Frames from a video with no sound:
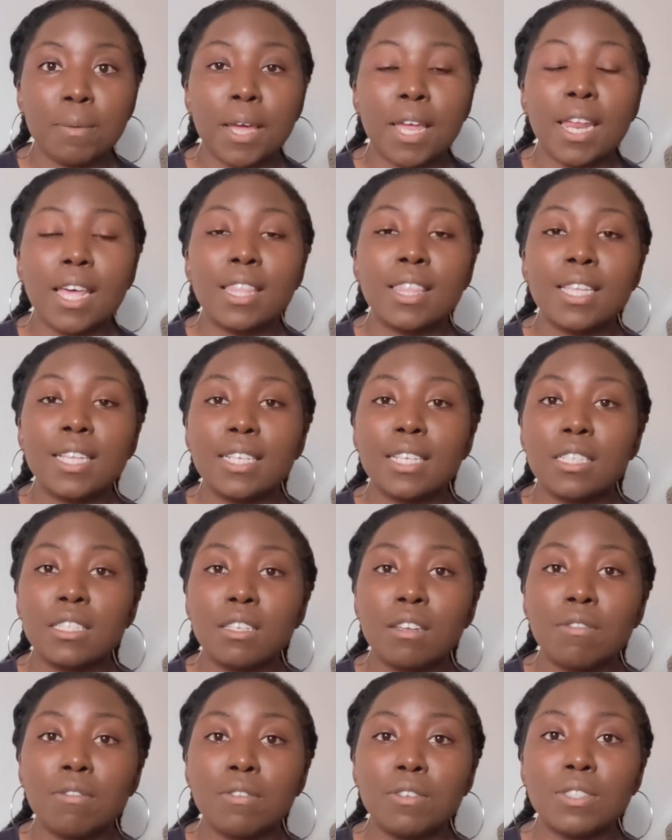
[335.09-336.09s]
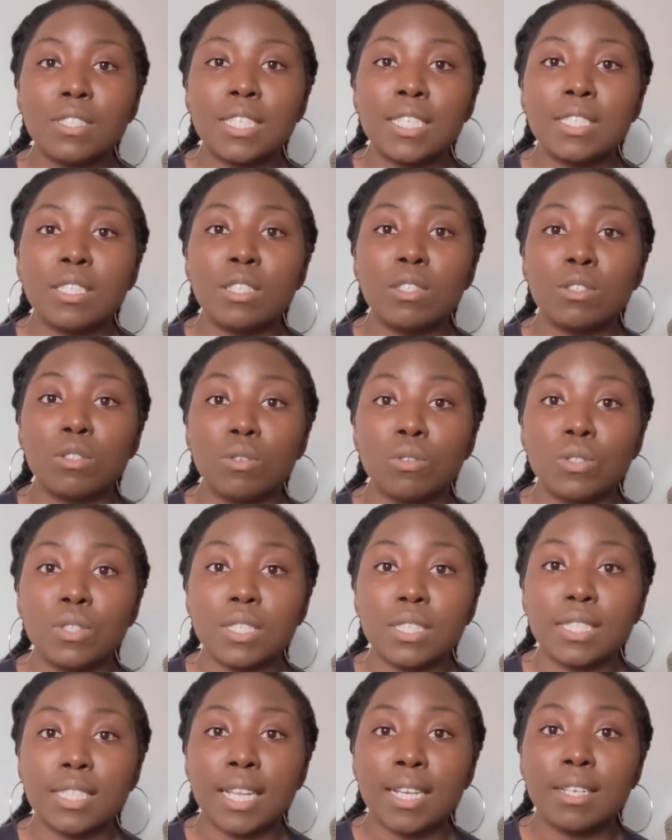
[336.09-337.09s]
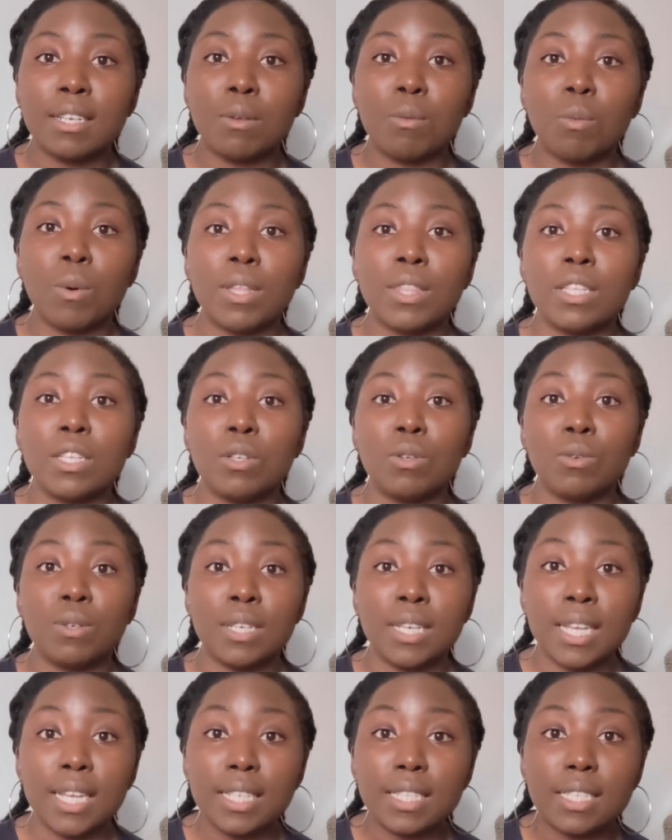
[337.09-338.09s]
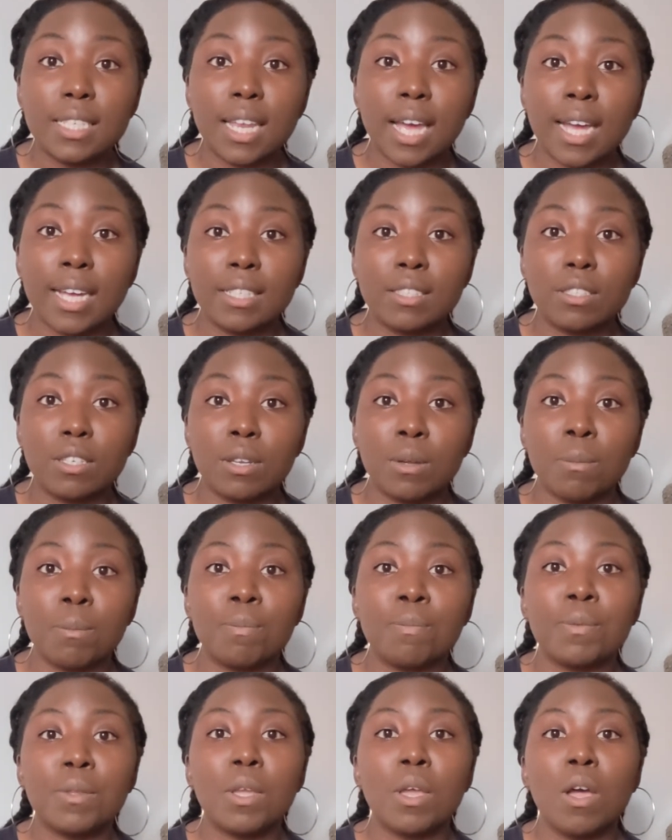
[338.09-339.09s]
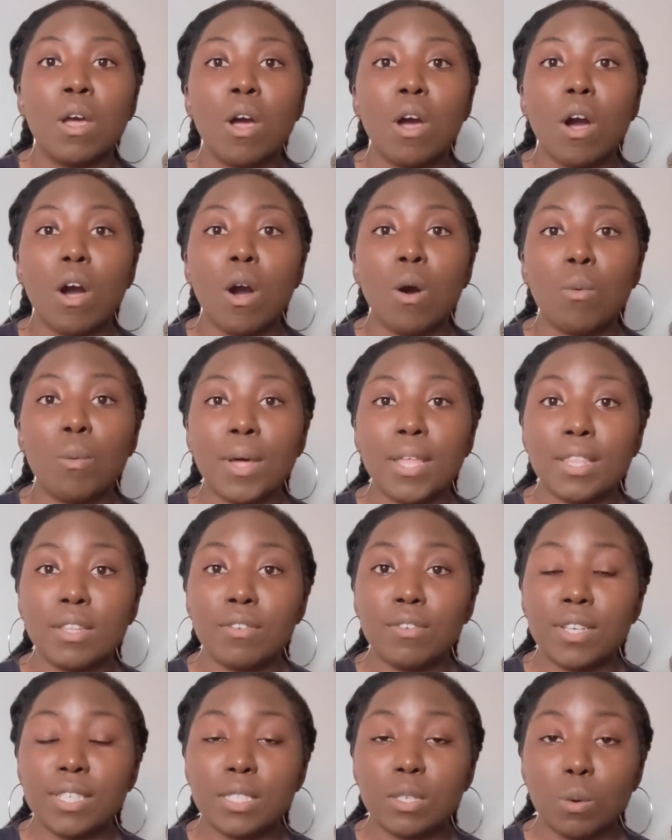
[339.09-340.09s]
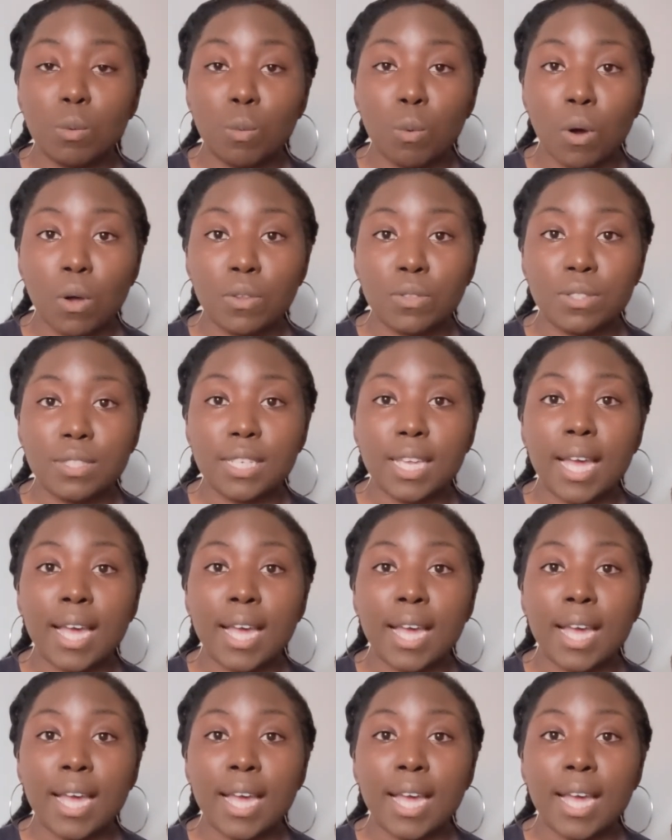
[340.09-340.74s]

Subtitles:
And I think the difference is understanding whether you need an item or whether it's a want.